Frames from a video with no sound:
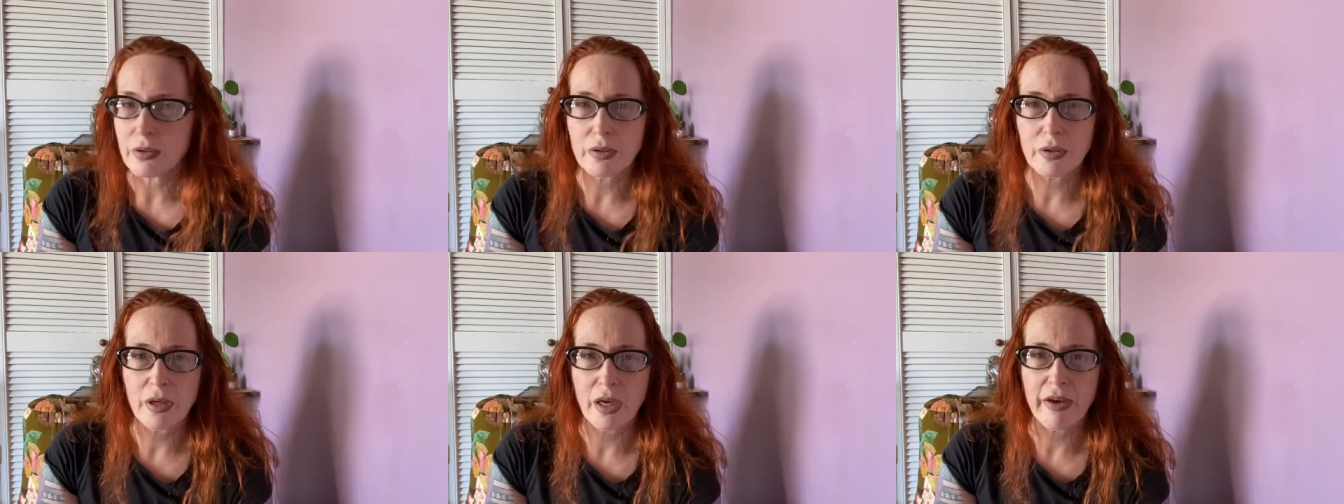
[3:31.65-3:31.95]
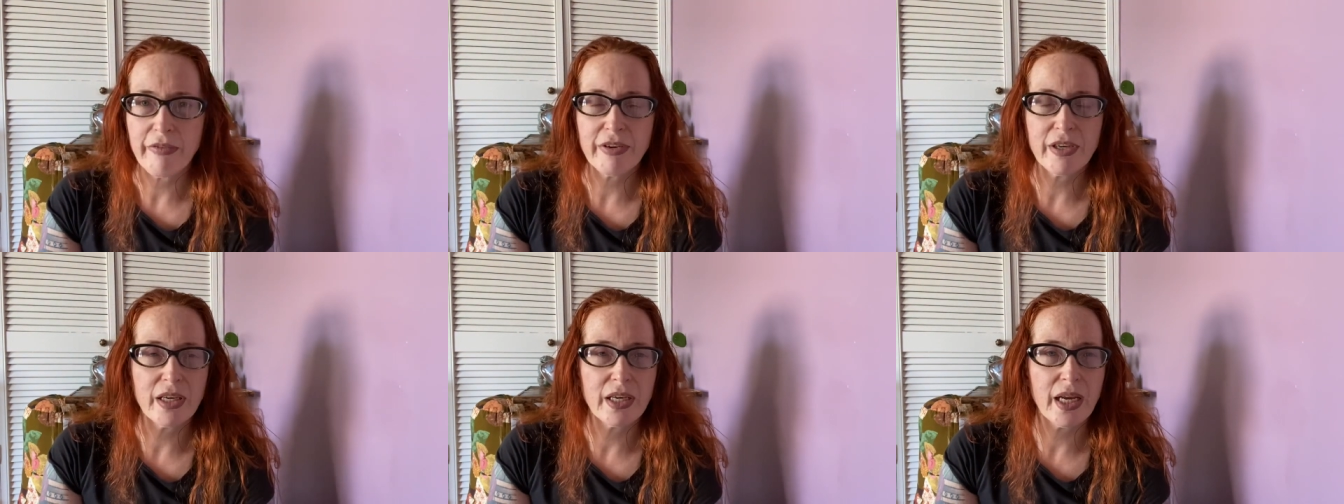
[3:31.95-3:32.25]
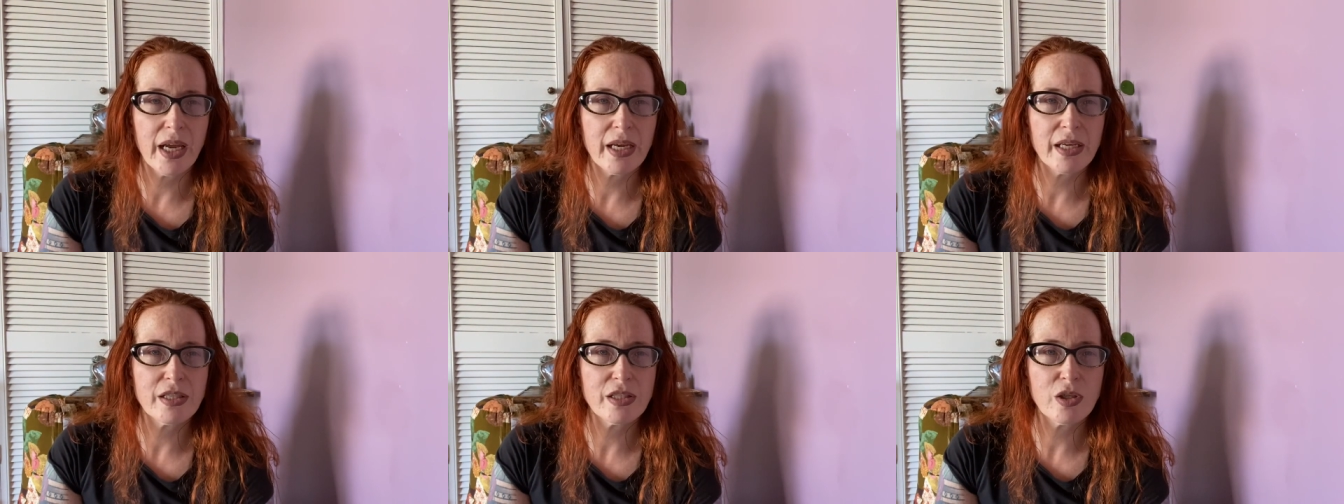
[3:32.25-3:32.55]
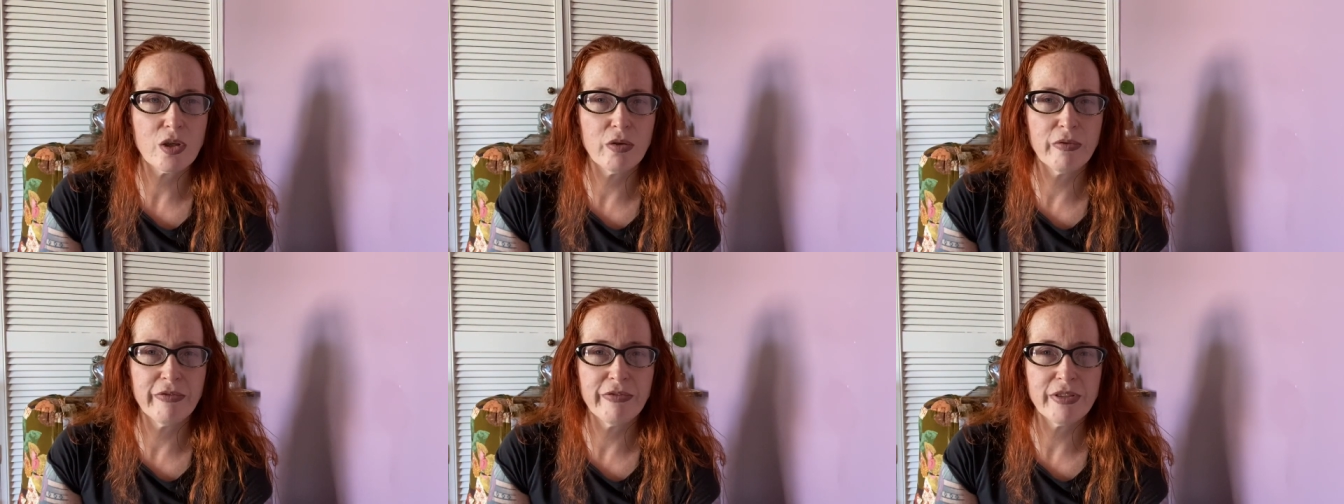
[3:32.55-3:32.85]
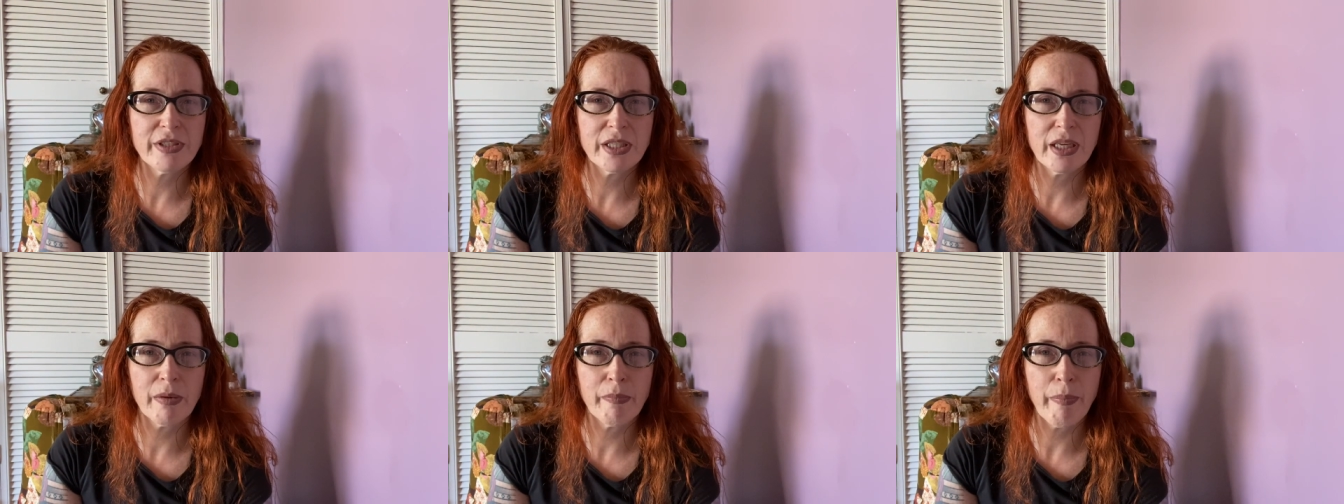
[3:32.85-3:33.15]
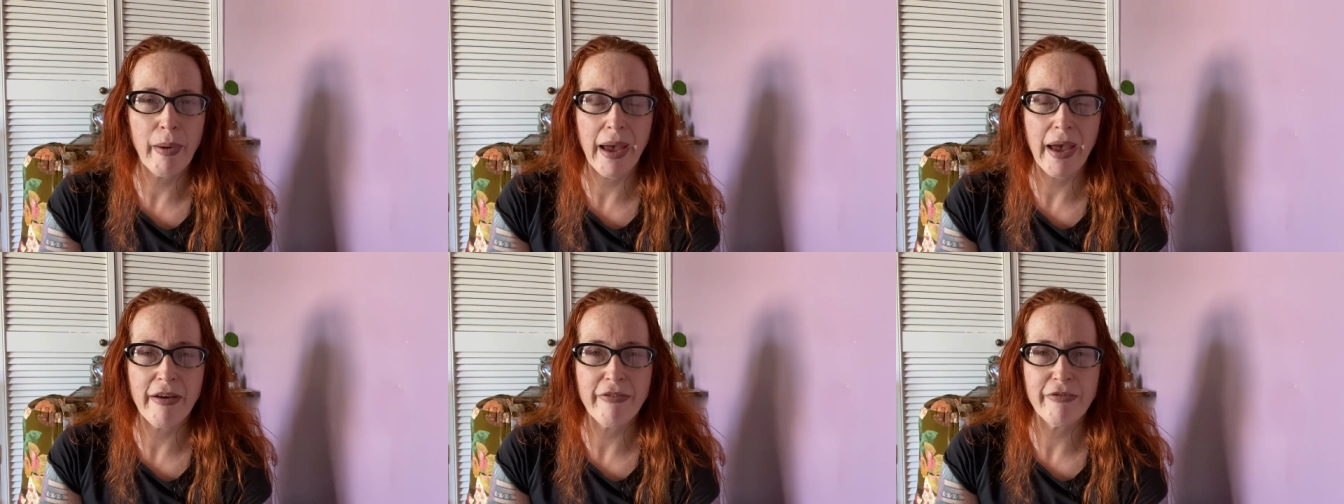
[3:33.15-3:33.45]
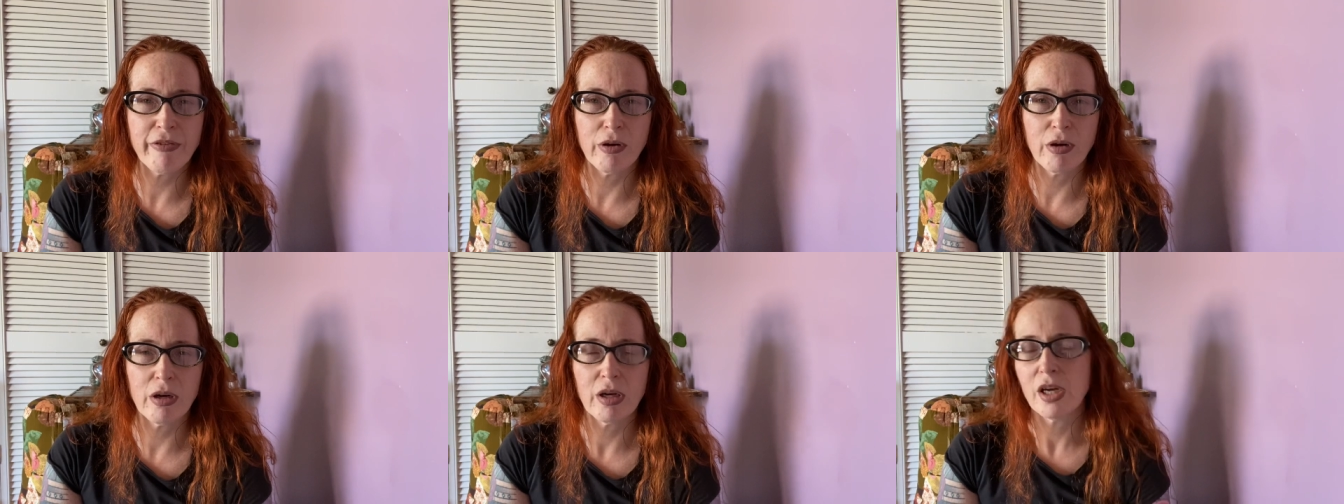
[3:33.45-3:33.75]
having a nice comforting bath
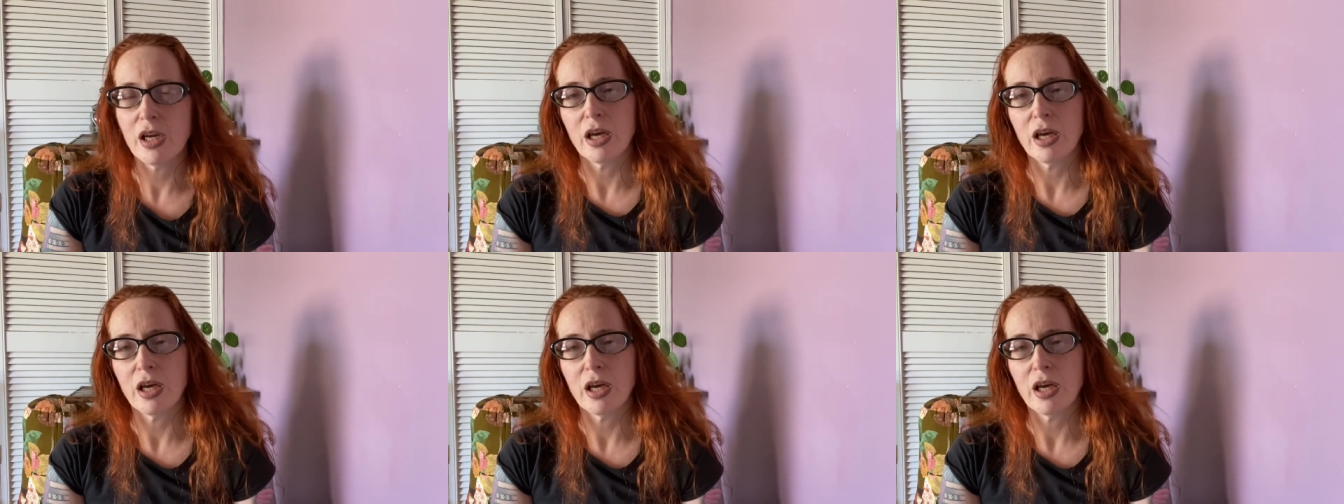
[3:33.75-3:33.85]
or